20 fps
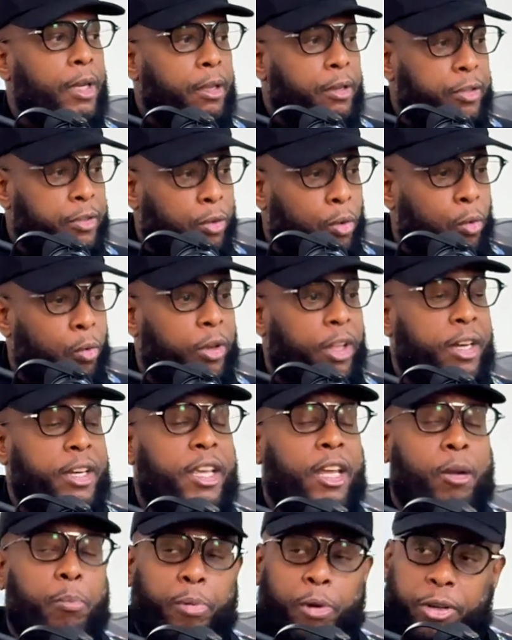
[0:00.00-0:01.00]
so then he had a
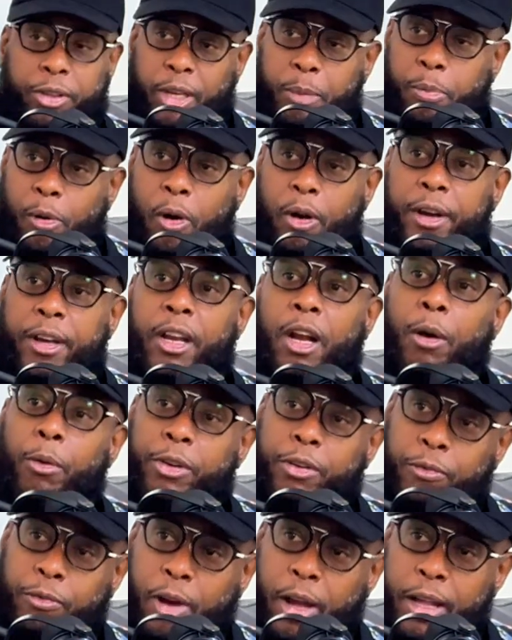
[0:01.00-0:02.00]
birthday party, and I was
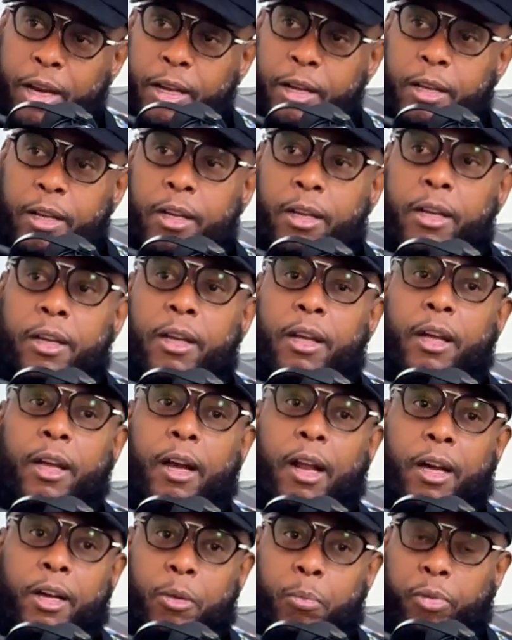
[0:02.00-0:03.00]
invited, and I
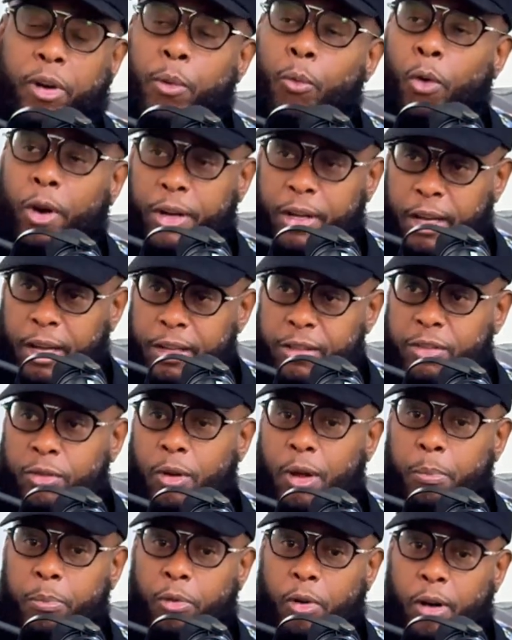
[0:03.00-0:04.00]
could bring one guest, so I
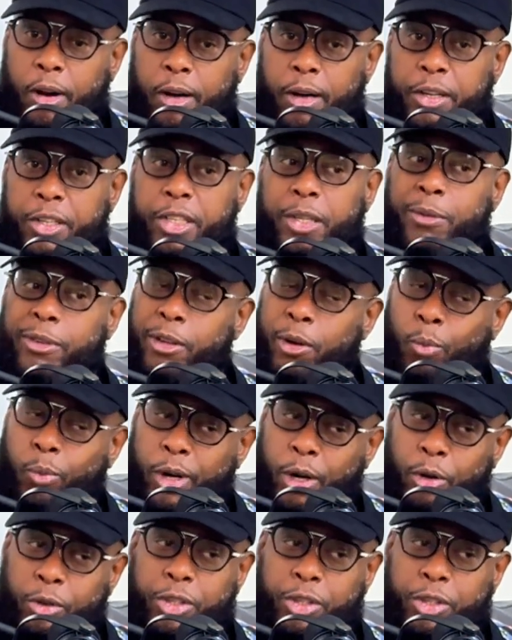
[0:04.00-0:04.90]
brought her, and she was in a wheelchair